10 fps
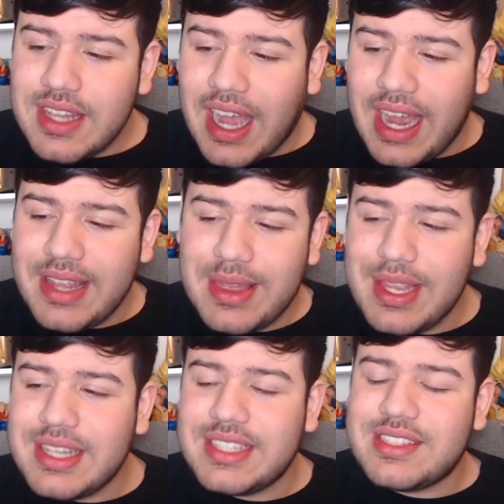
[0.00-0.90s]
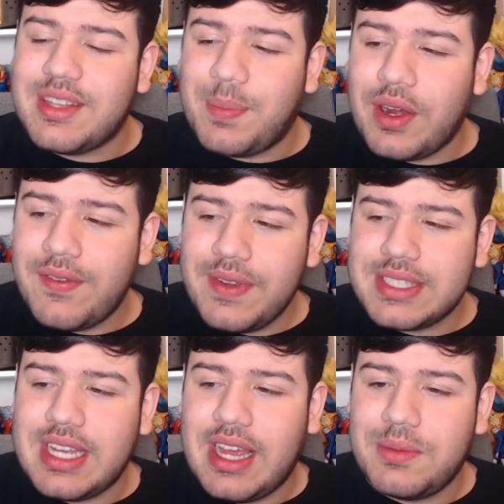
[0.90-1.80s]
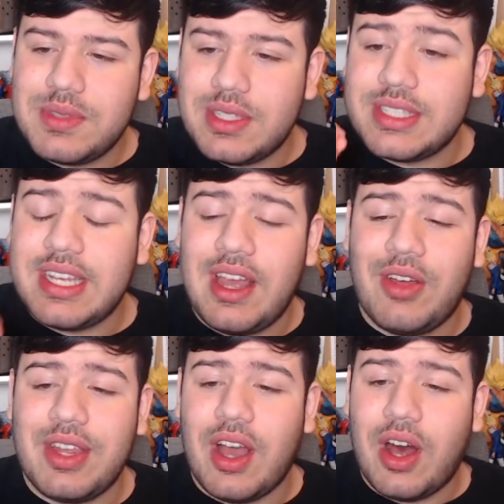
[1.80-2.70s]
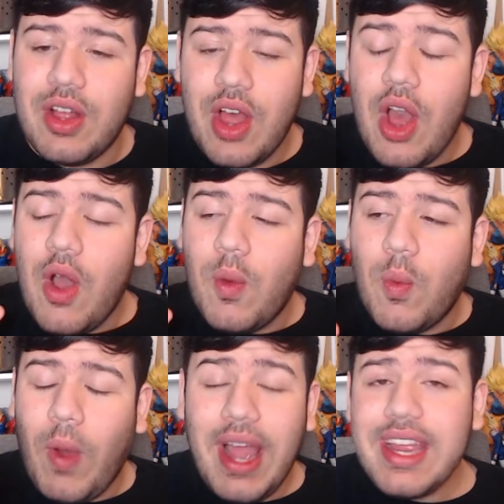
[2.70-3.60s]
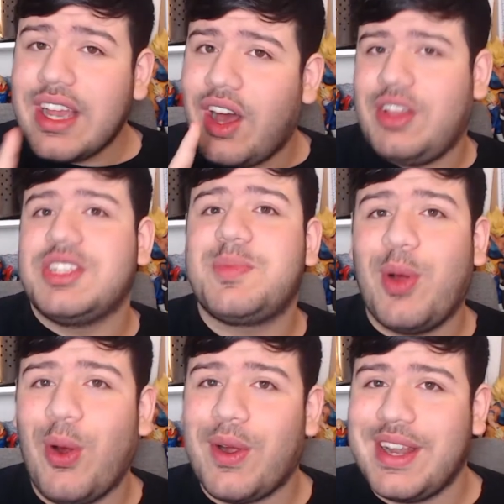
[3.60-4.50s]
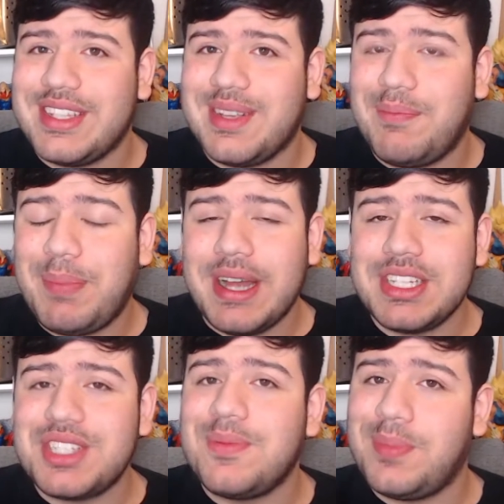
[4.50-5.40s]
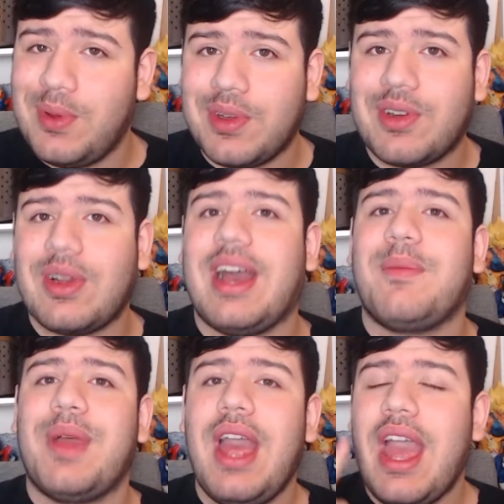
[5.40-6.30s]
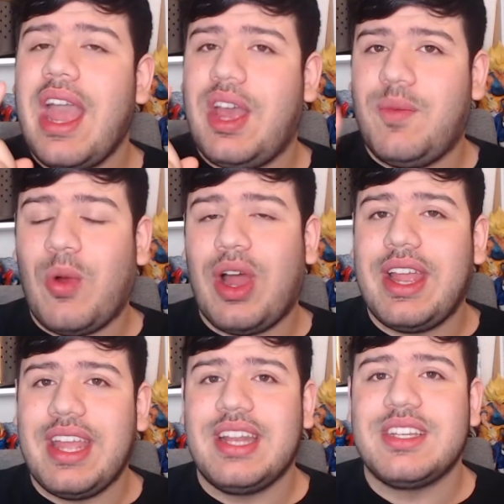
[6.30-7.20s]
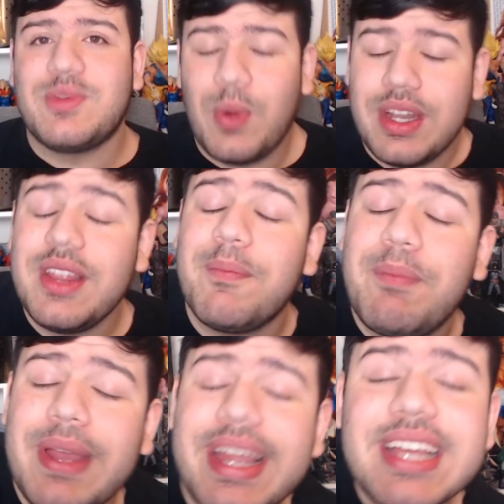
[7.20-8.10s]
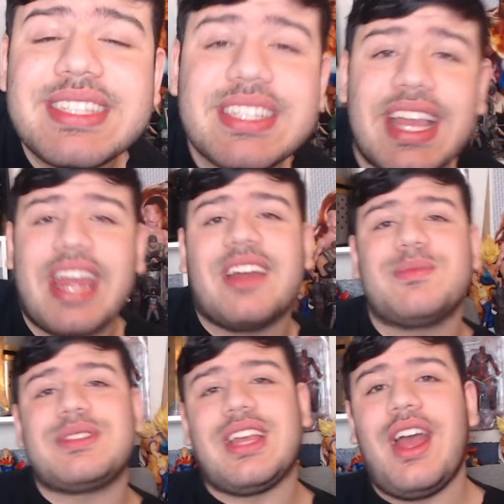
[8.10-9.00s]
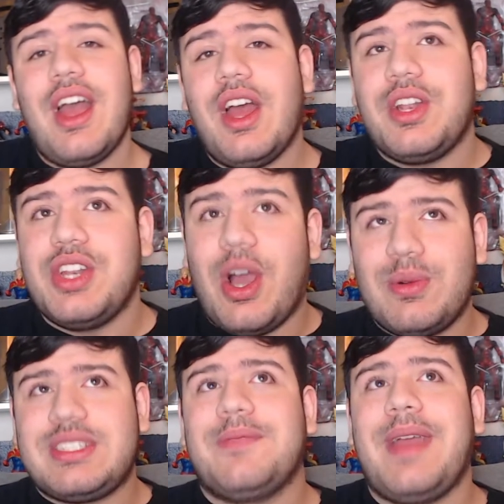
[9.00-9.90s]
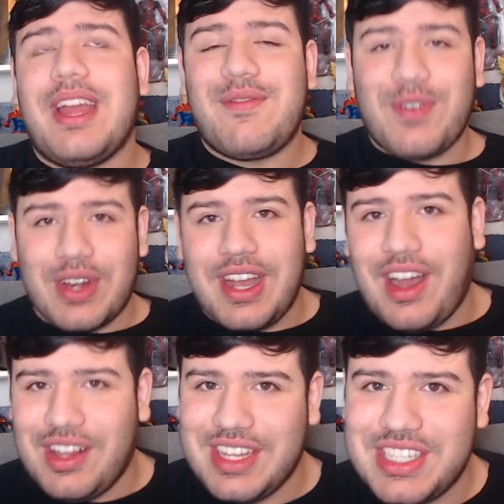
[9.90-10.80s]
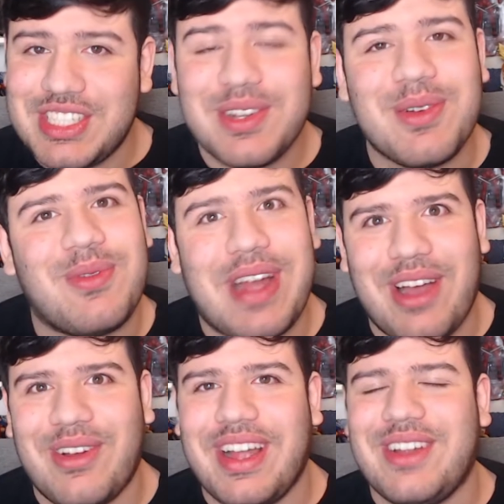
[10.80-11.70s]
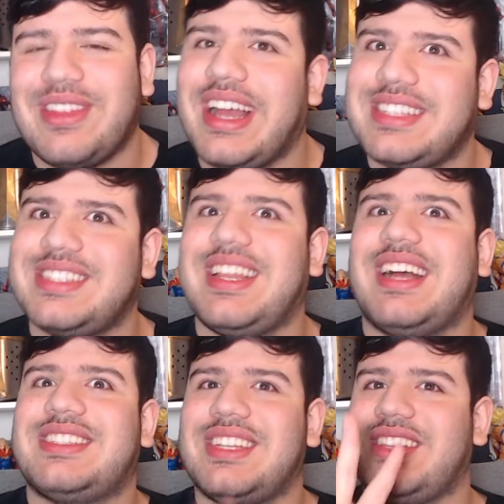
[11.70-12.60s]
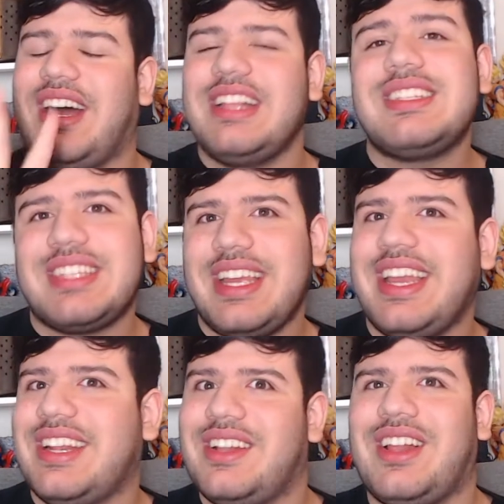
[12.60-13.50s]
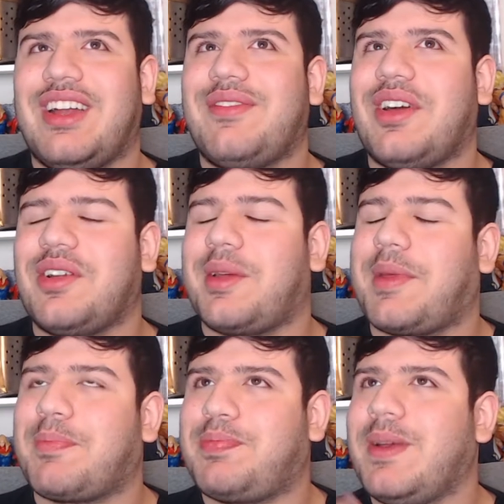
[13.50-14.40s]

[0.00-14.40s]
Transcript: I think this is the perfect time to tell y'all why College Board is a bunch of bullcrap and why it is one of the biggest scams known to man for college. Wow, I know that's that's a lot to take in, and a lot of y'all like,